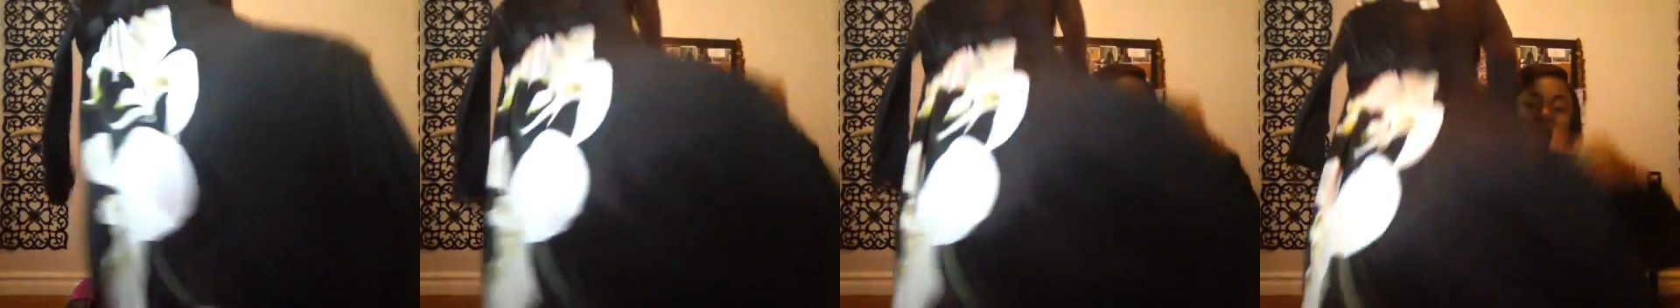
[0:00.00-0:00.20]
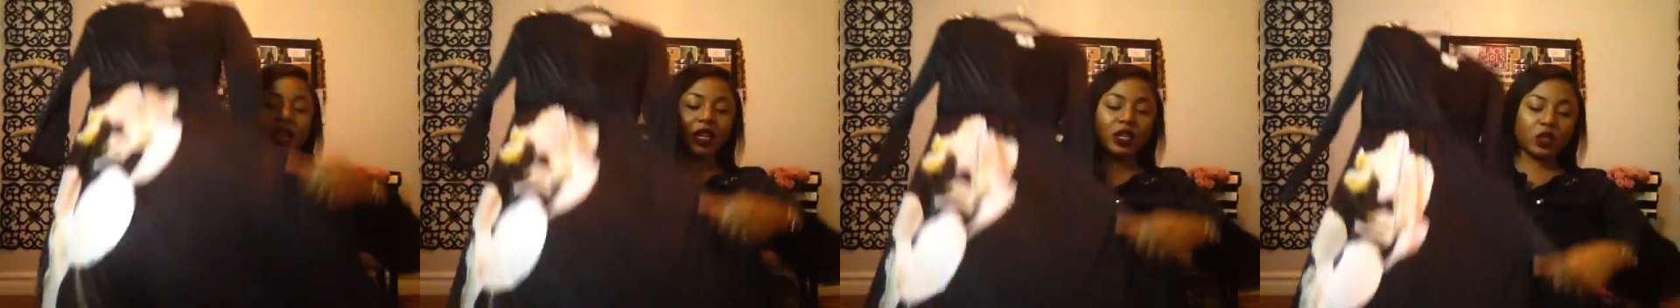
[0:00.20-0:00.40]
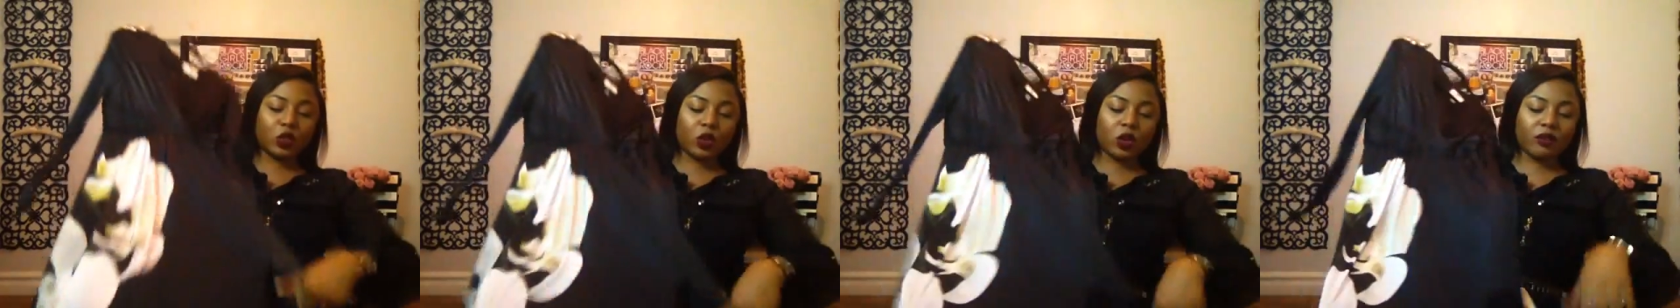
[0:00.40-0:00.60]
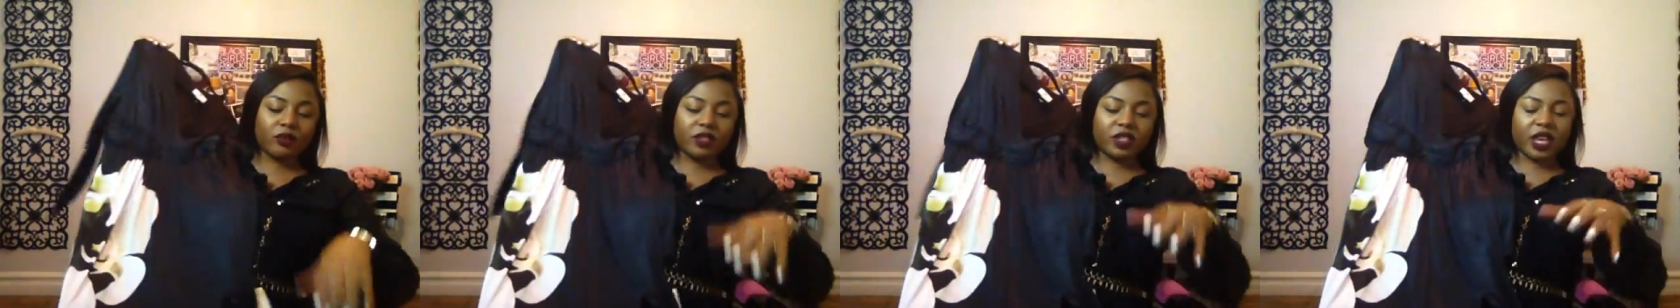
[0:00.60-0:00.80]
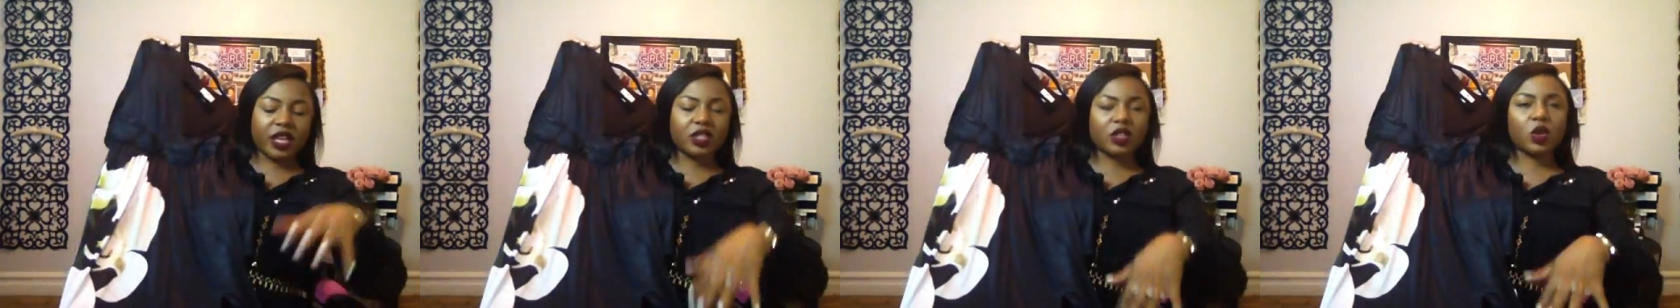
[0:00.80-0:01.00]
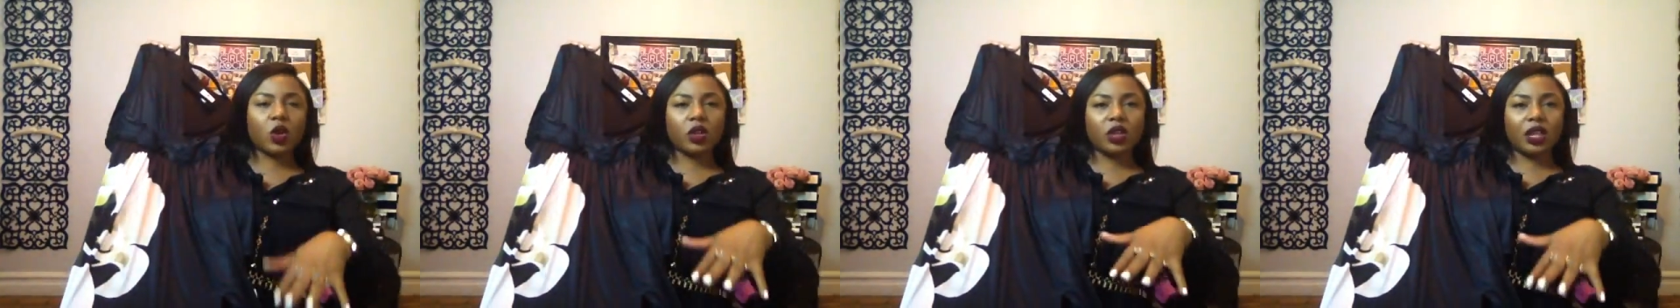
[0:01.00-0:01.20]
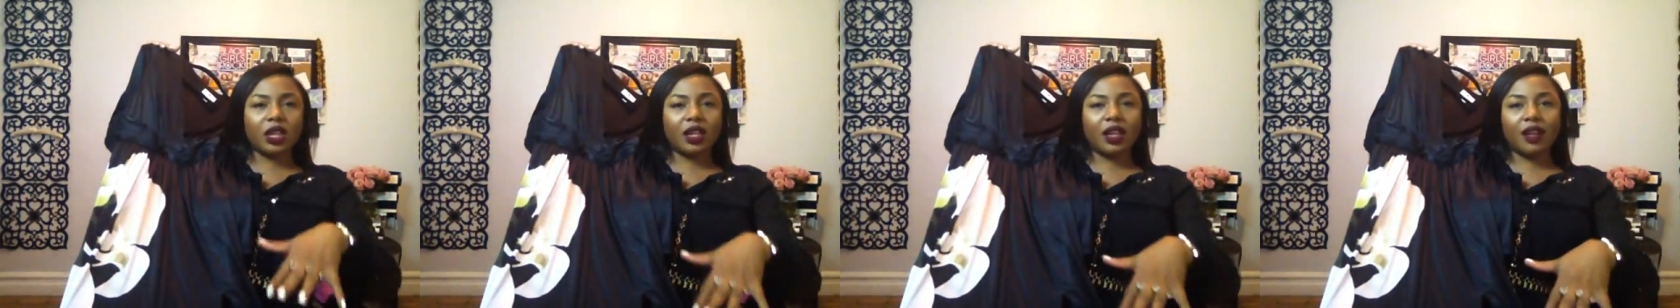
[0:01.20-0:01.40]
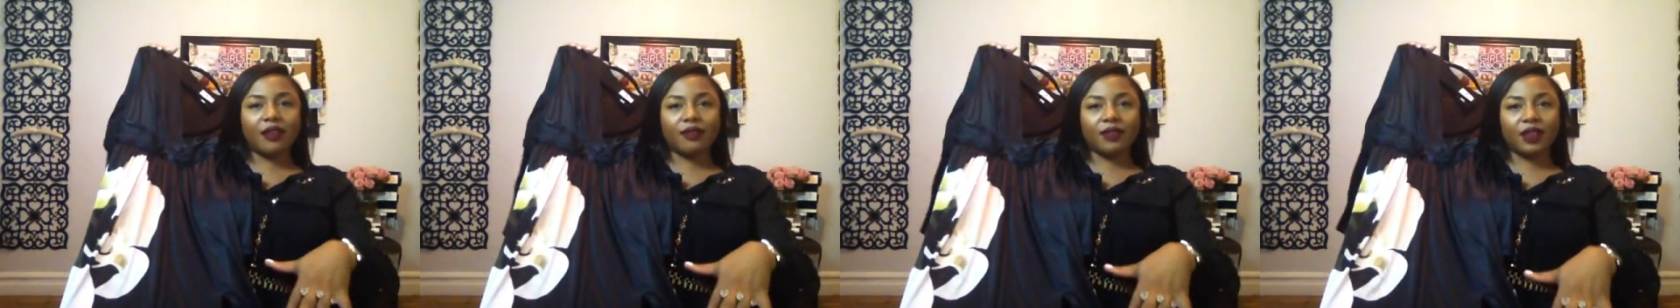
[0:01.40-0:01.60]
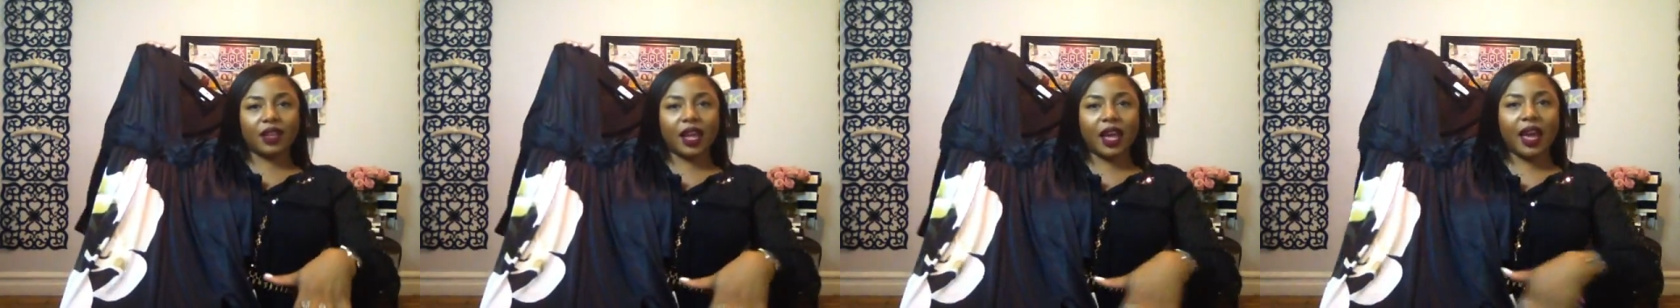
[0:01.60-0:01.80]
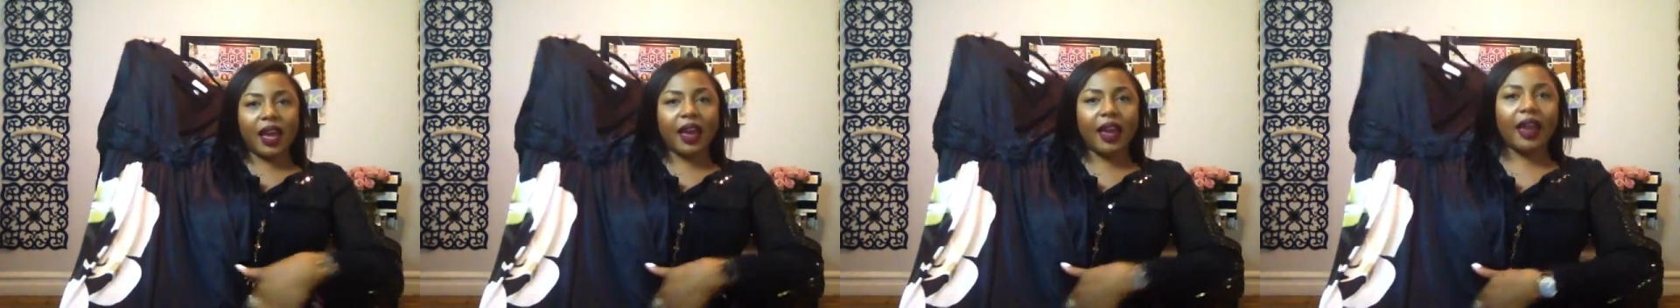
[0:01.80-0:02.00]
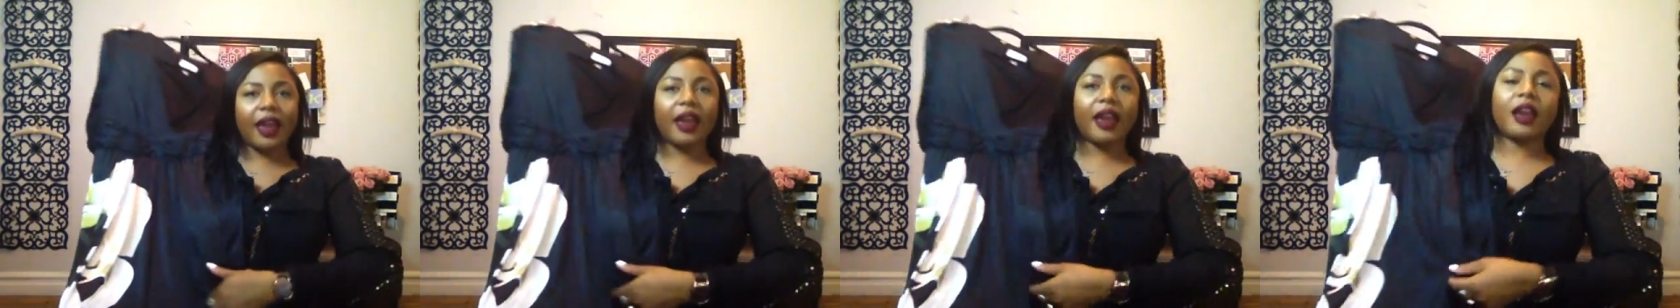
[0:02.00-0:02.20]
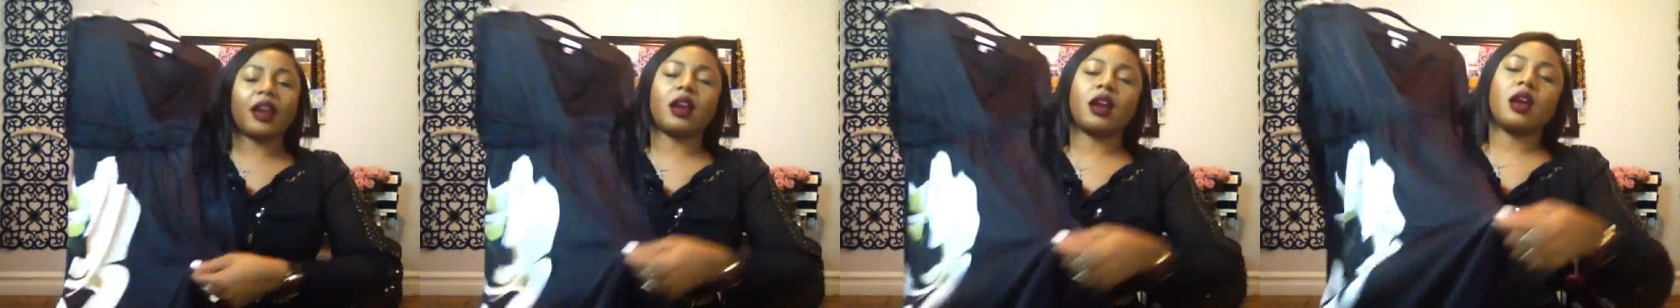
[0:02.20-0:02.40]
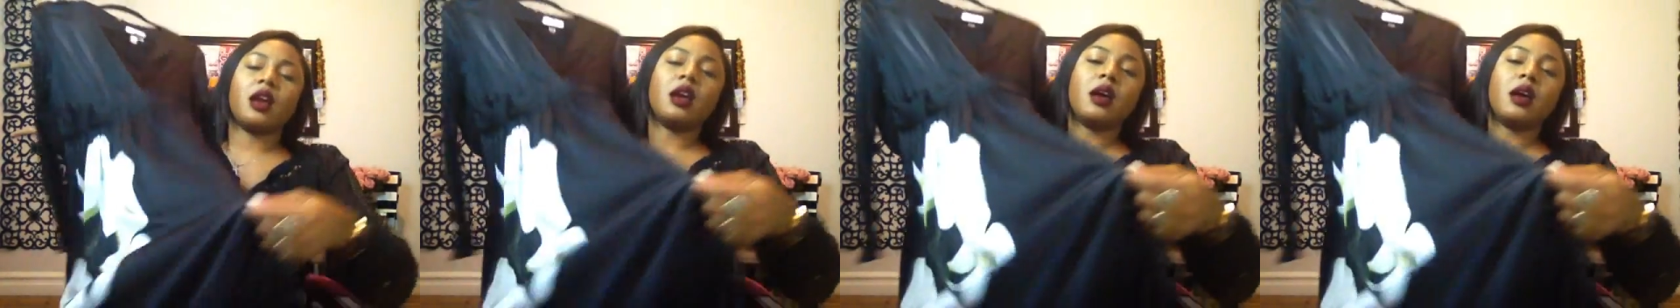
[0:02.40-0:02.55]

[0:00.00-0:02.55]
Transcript: that is sort of just on the left leg.